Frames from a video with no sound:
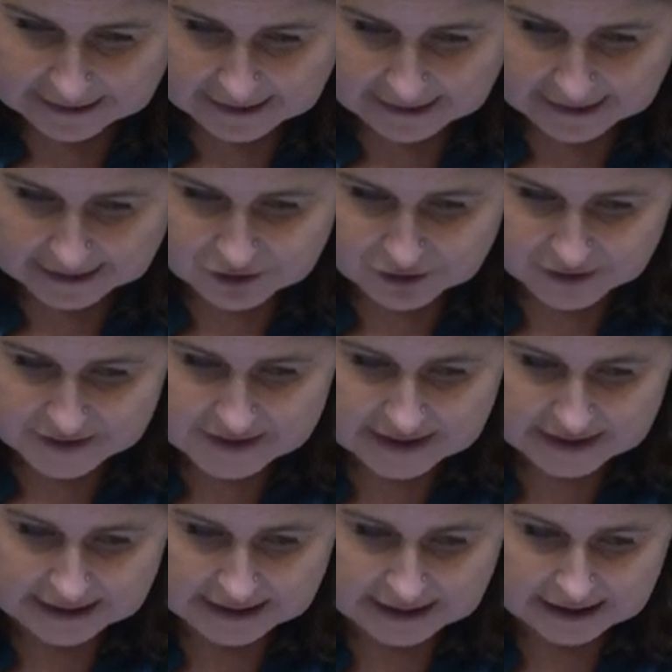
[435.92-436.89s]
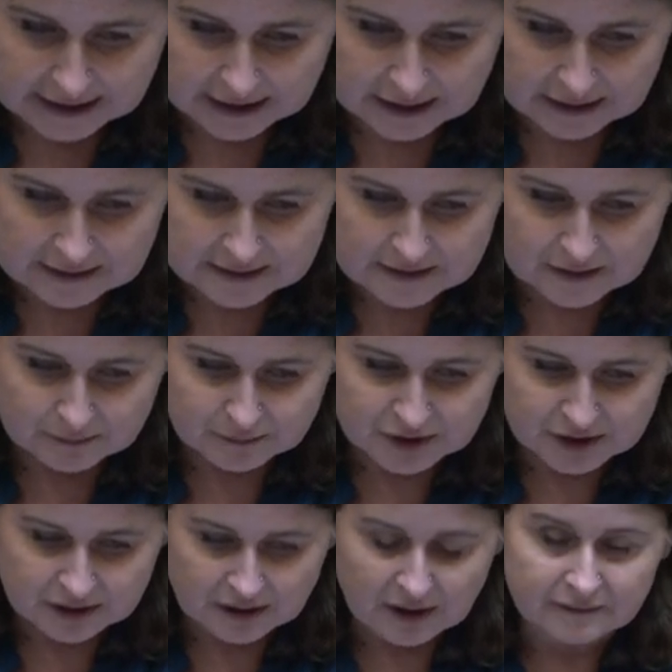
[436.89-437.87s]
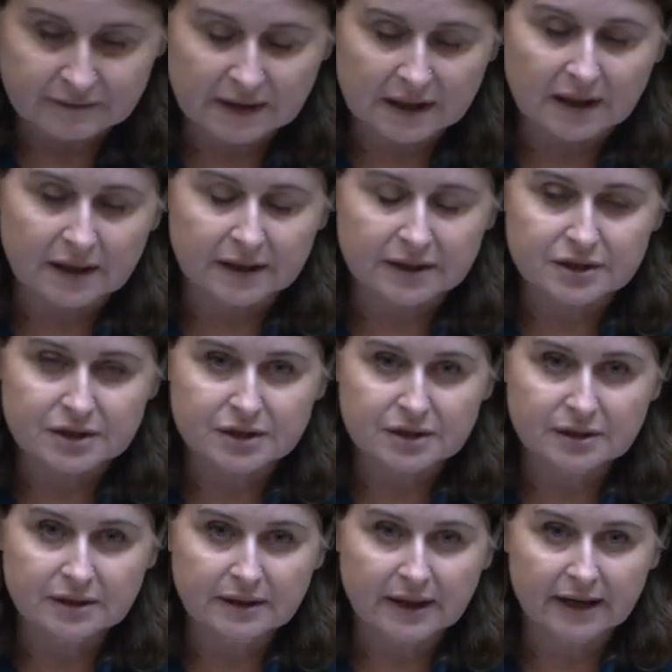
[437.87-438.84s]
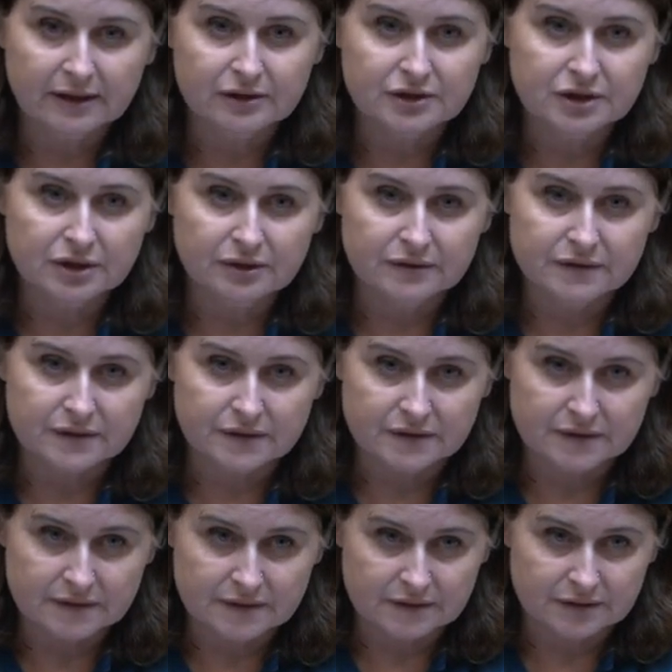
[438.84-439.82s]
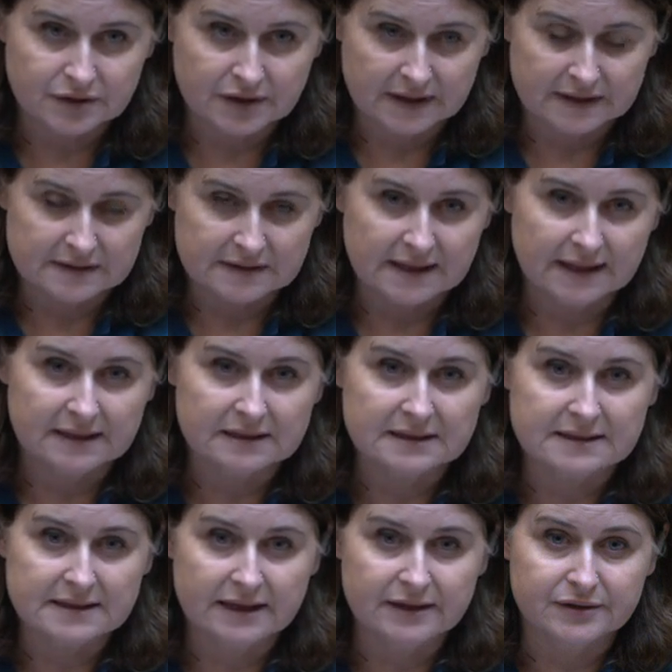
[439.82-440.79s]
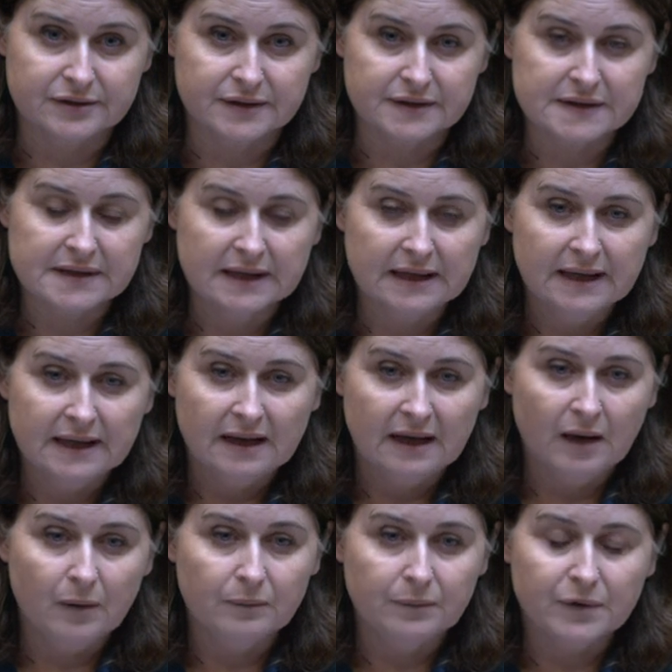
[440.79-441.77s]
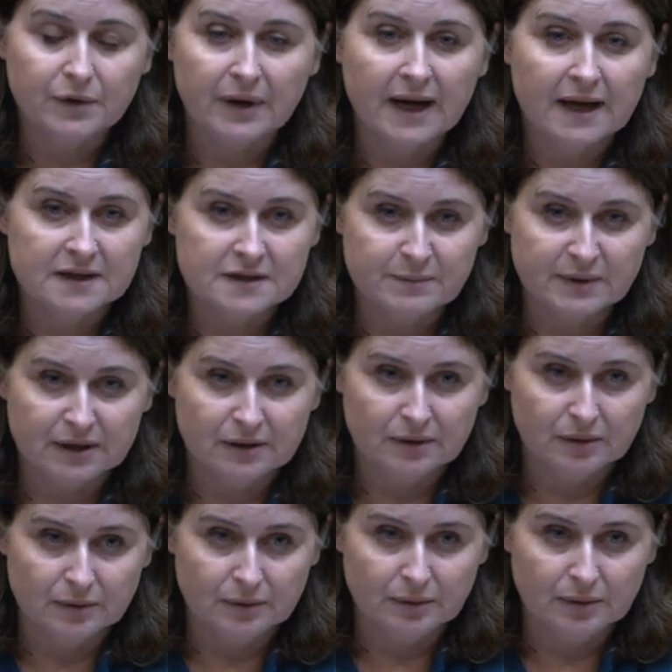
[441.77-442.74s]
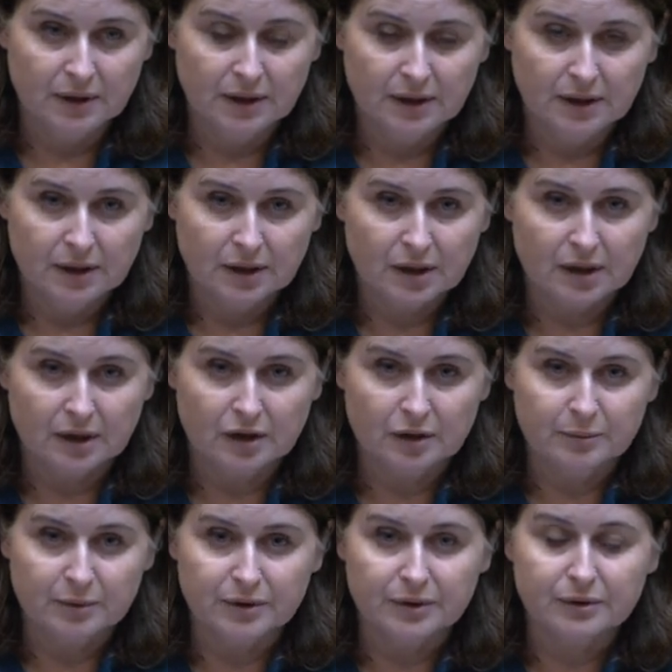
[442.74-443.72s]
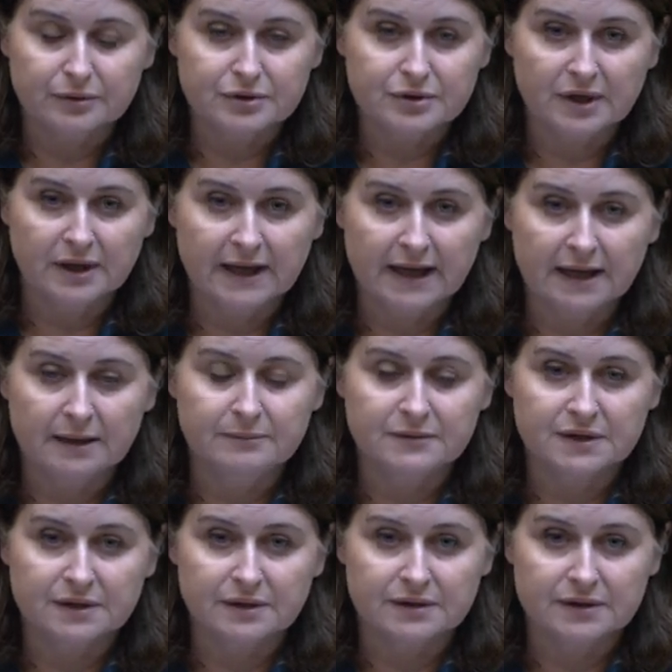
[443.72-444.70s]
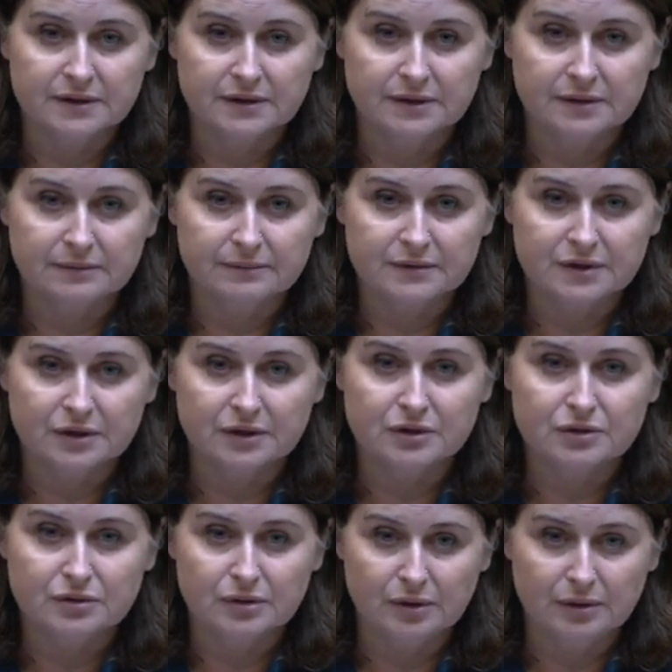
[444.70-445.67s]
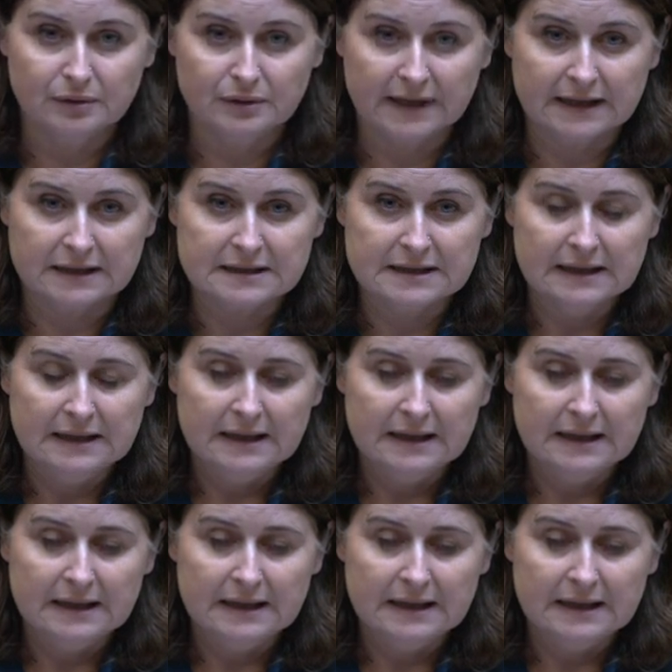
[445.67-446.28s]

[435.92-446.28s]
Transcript: electricity consumption of the large energy users, such as data centres. Um, there has been no curb or no try, aim to, to, to control that.